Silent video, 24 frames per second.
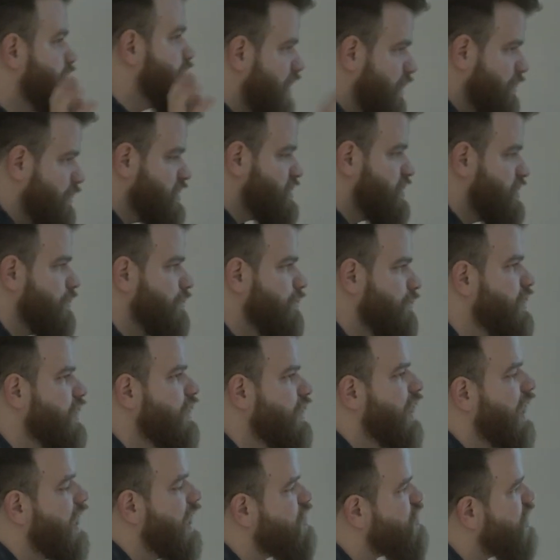maybe some
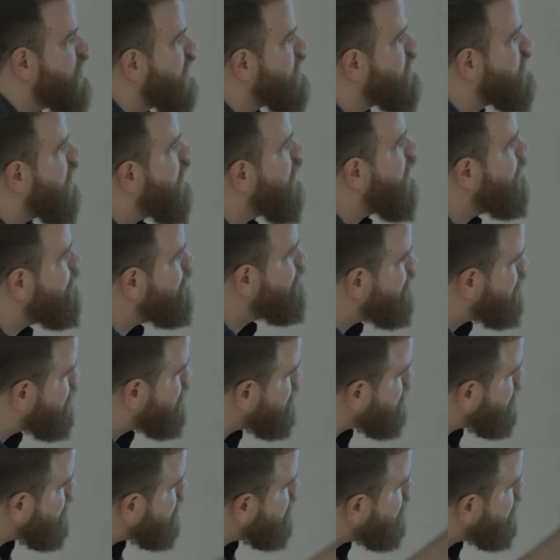AJAX call.
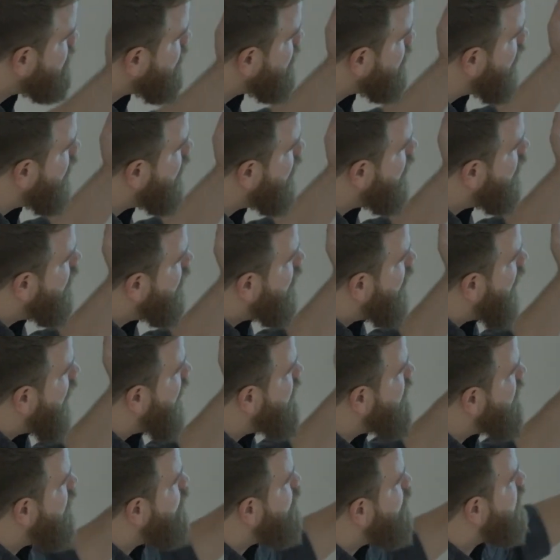
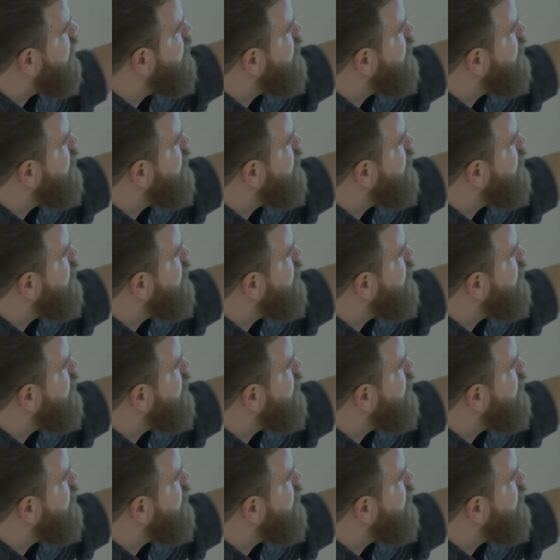And then we can